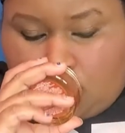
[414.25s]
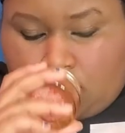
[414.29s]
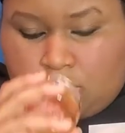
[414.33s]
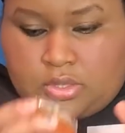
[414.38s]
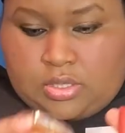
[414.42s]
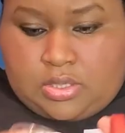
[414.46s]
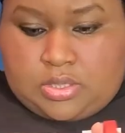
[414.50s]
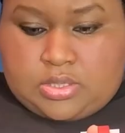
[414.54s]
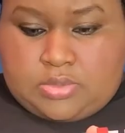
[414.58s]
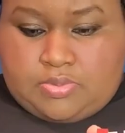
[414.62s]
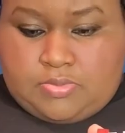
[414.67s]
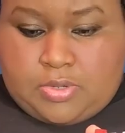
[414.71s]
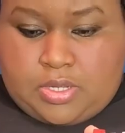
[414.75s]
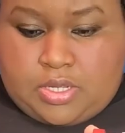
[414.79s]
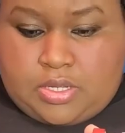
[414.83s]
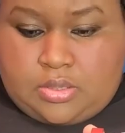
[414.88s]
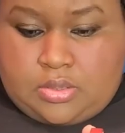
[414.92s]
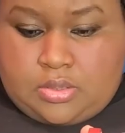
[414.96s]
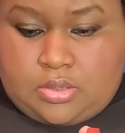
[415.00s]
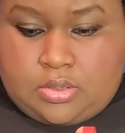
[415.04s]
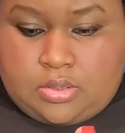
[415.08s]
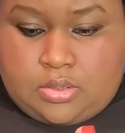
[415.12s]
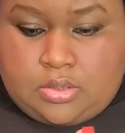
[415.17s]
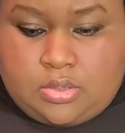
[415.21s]
Smell
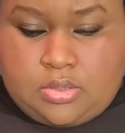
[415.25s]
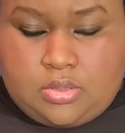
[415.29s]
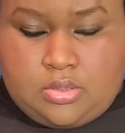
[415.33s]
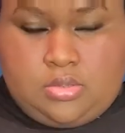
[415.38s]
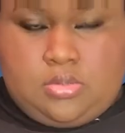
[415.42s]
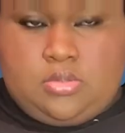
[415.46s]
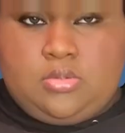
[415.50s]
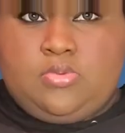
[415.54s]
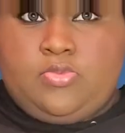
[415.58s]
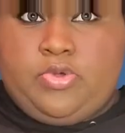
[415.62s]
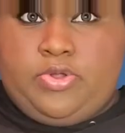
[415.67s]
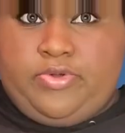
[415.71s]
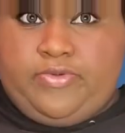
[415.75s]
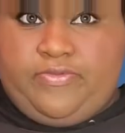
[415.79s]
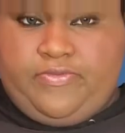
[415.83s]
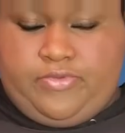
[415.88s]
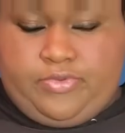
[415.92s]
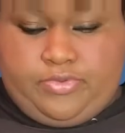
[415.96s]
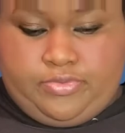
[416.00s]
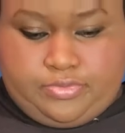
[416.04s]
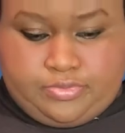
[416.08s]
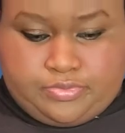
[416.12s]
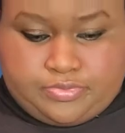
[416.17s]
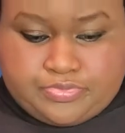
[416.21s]
wonderful.
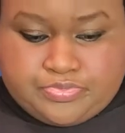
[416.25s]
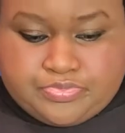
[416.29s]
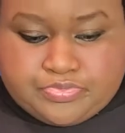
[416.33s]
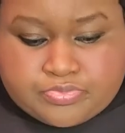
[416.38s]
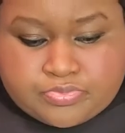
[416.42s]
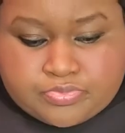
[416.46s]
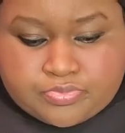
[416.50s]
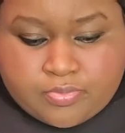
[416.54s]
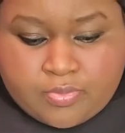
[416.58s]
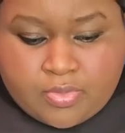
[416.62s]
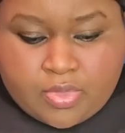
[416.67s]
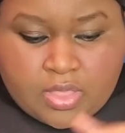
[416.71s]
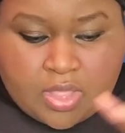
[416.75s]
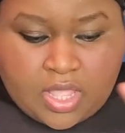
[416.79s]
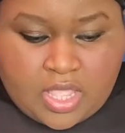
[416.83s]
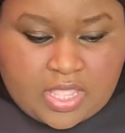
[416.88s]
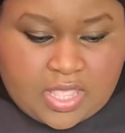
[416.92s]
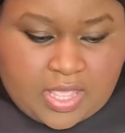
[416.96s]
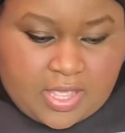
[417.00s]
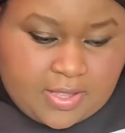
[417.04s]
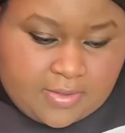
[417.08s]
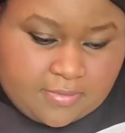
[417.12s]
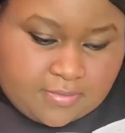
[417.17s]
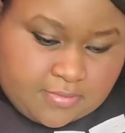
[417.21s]

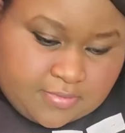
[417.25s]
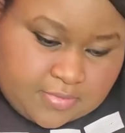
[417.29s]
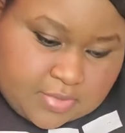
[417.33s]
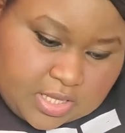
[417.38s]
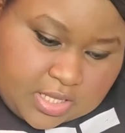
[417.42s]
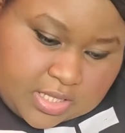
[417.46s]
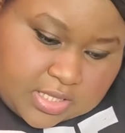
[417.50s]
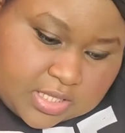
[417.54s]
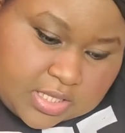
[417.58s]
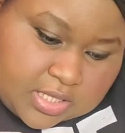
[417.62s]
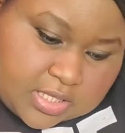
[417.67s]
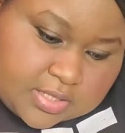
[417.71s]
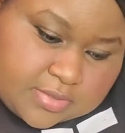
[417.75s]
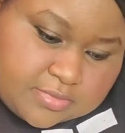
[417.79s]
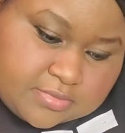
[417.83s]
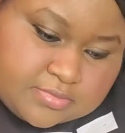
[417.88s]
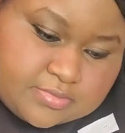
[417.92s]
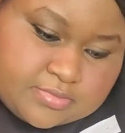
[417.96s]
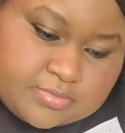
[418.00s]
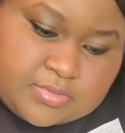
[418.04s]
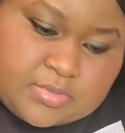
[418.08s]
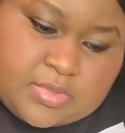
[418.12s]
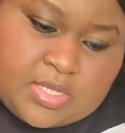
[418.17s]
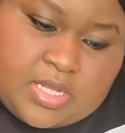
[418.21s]
Okay, and then
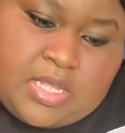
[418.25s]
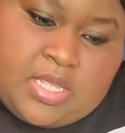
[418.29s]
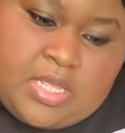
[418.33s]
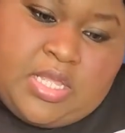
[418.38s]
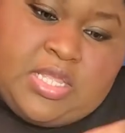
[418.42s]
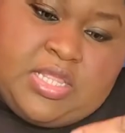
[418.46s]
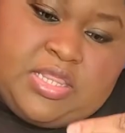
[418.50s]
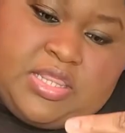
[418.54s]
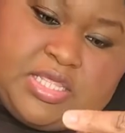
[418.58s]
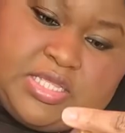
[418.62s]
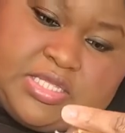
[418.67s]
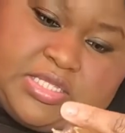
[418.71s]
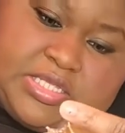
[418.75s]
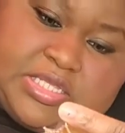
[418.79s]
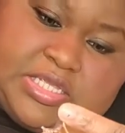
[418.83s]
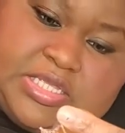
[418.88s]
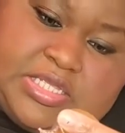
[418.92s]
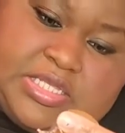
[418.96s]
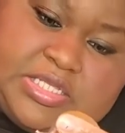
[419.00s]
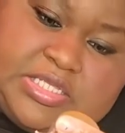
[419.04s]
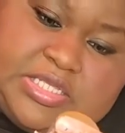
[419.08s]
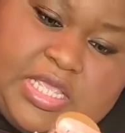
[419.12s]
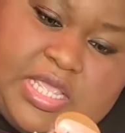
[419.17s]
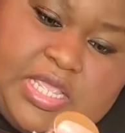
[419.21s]
this is the
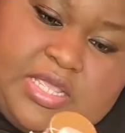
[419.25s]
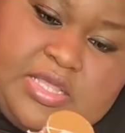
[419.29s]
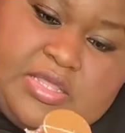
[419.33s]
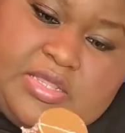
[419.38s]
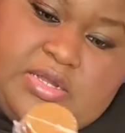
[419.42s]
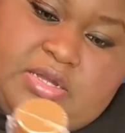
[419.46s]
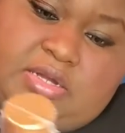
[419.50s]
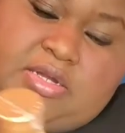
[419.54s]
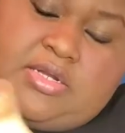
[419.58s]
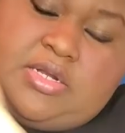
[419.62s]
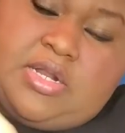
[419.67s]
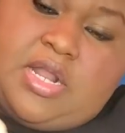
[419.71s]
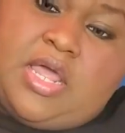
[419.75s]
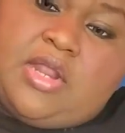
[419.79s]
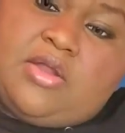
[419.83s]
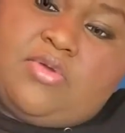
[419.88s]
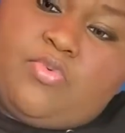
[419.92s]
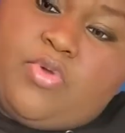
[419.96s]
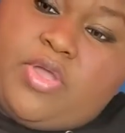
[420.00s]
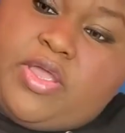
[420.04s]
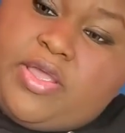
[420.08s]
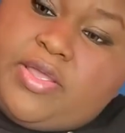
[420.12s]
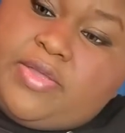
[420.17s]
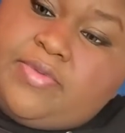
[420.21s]
detangler, Knot
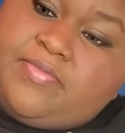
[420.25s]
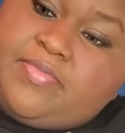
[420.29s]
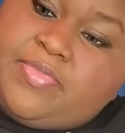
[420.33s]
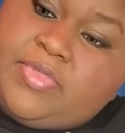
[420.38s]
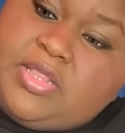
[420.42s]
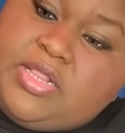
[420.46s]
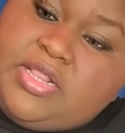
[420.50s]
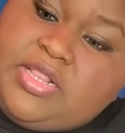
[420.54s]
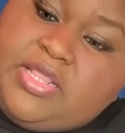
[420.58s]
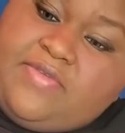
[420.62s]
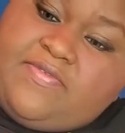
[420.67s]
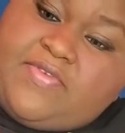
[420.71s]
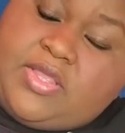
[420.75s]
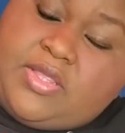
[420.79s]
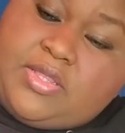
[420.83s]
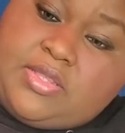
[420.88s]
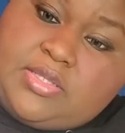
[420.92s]
Away, leave-in